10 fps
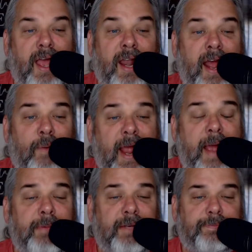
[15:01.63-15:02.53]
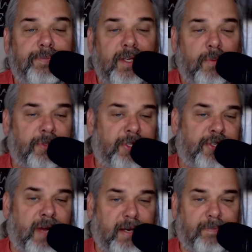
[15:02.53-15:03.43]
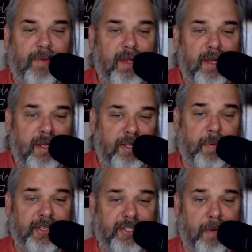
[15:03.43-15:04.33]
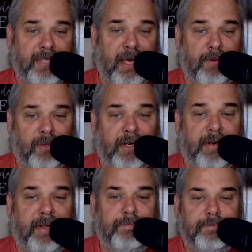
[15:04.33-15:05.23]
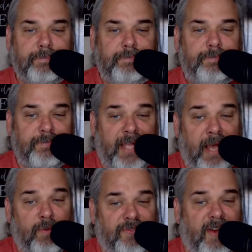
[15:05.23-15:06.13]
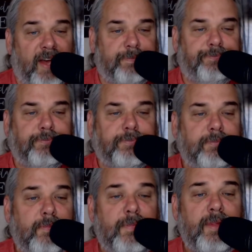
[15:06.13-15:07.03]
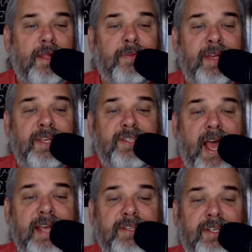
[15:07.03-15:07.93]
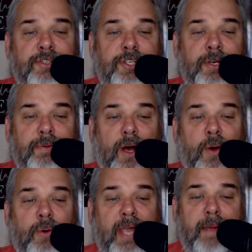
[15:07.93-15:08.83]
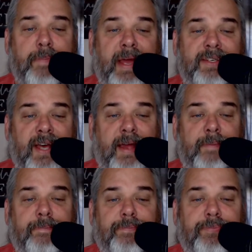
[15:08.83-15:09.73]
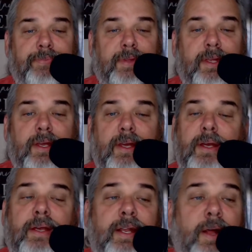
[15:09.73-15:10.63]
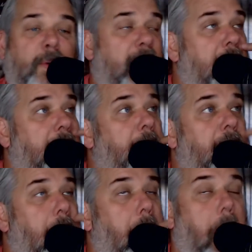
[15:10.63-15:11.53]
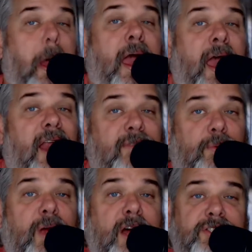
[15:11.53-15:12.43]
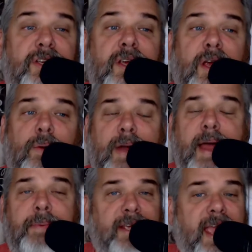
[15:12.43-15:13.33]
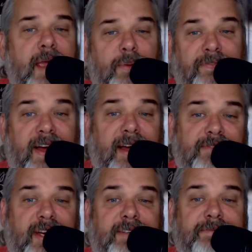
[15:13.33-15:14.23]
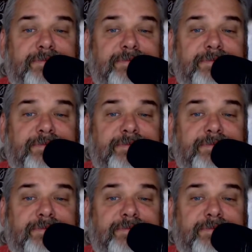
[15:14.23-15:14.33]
I rammed it with the truck. Then we jumped out and cleared it. That was fun. These guys can shoot. Okay, bedtime. You know what? It can be a hell of a rush, ramming a gate with a 5-ton,